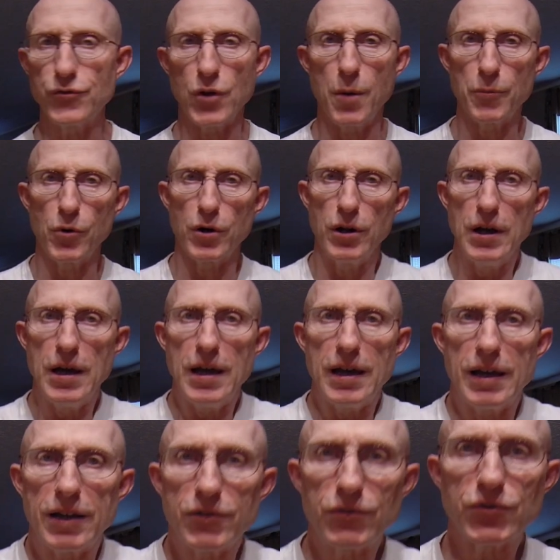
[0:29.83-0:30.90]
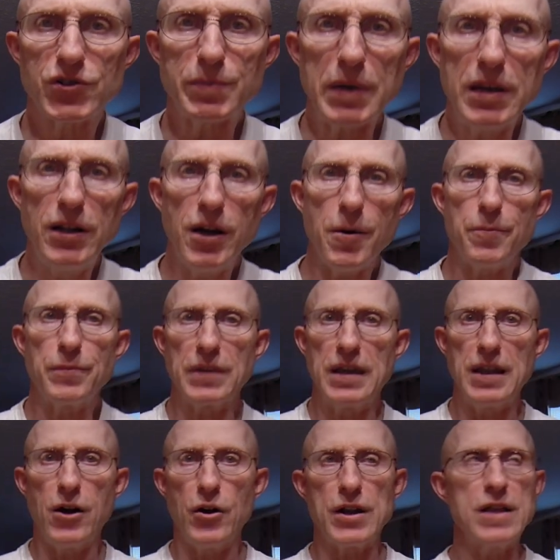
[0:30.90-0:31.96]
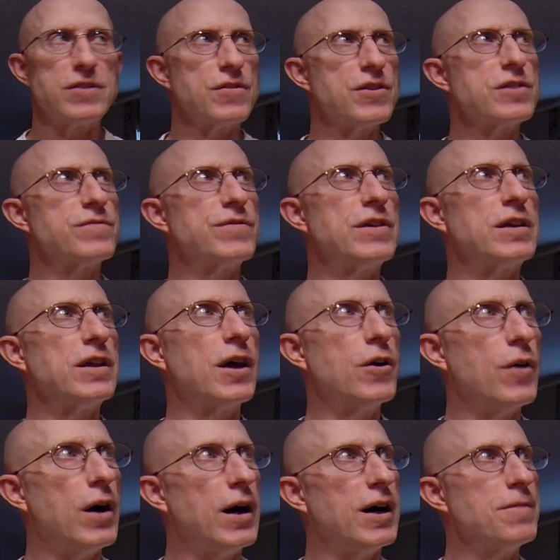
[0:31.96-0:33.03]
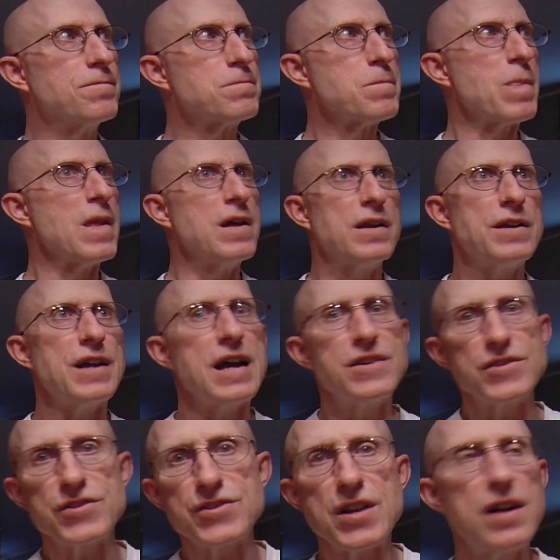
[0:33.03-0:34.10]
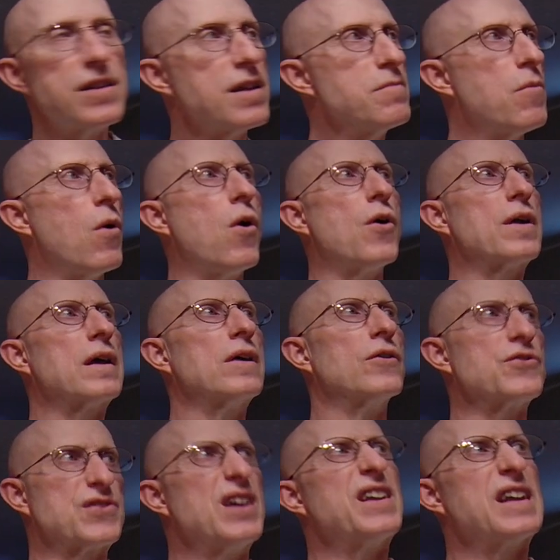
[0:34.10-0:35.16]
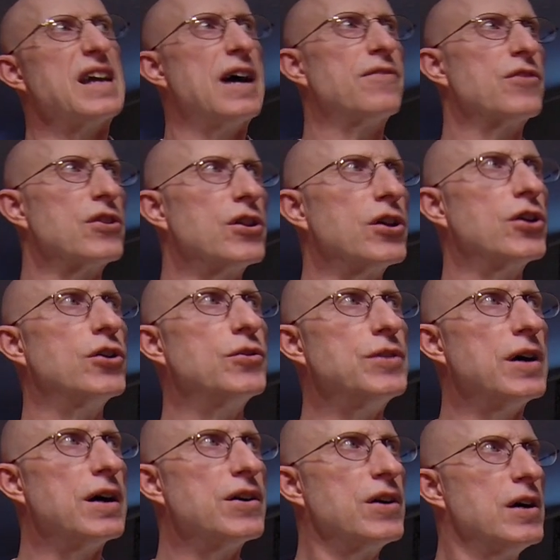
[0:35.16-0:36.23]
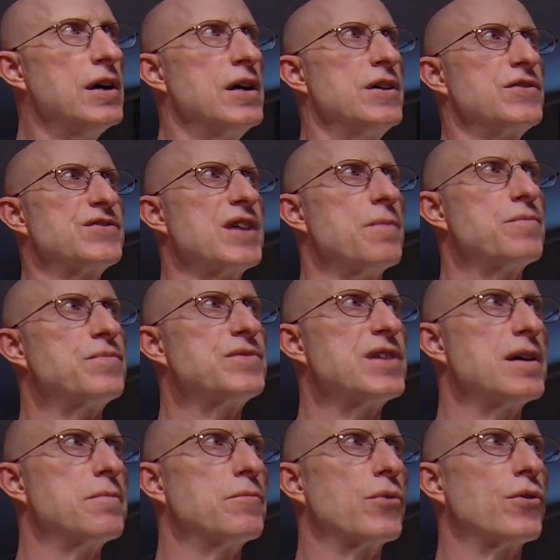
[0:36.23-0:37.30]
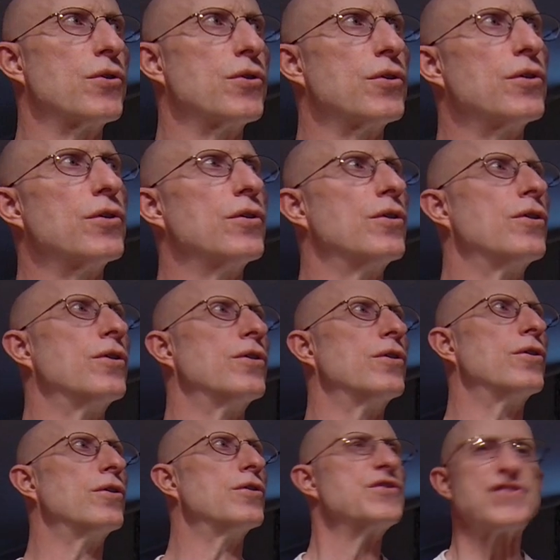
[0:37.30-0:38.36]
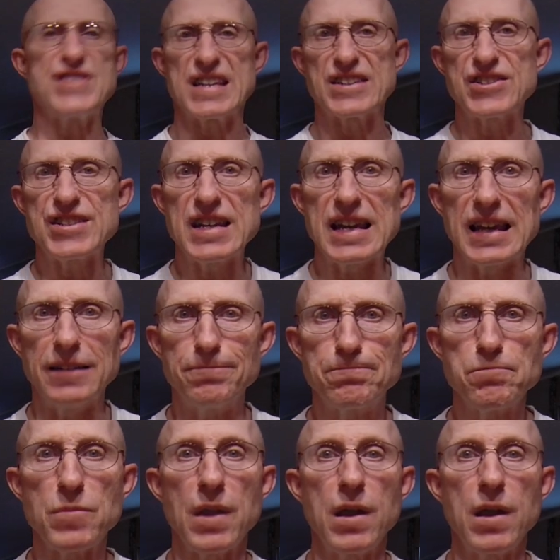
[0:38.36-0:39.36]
So I'm going to speed up and get on into this video. Today's a Sunday morning or Sunday afternoon, September 16th.